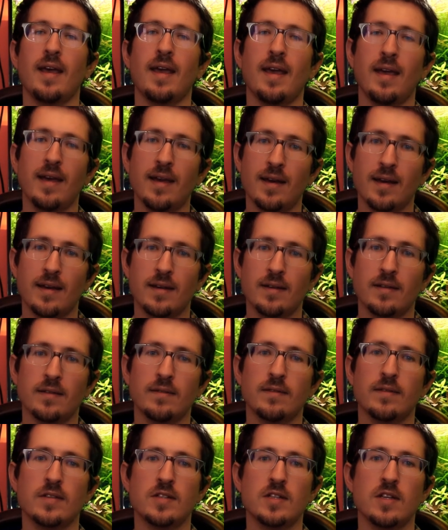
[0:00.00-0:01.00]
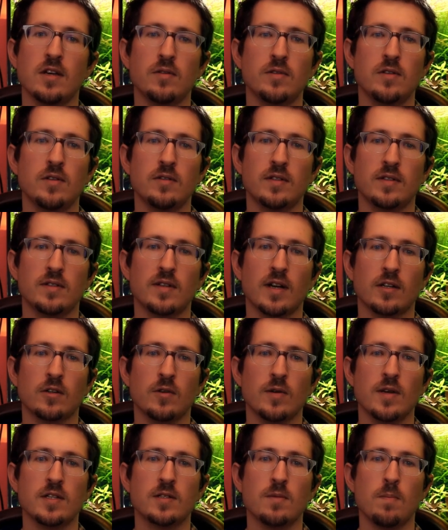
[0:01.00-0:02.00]
and the C O two
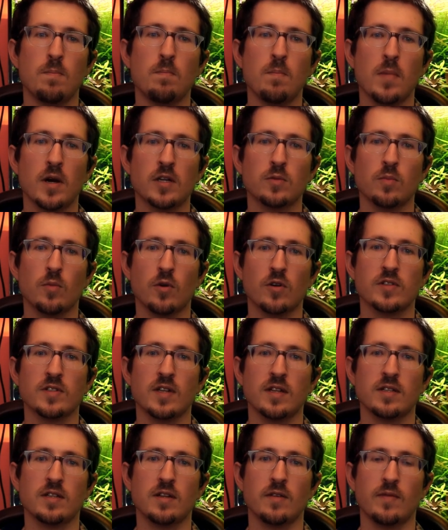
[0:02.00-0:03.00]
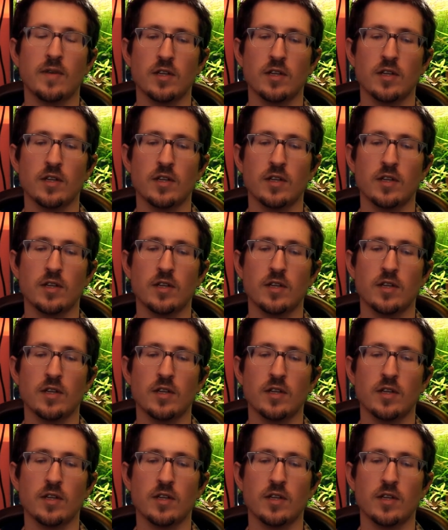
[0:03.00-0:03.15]
detector is a much more sensitive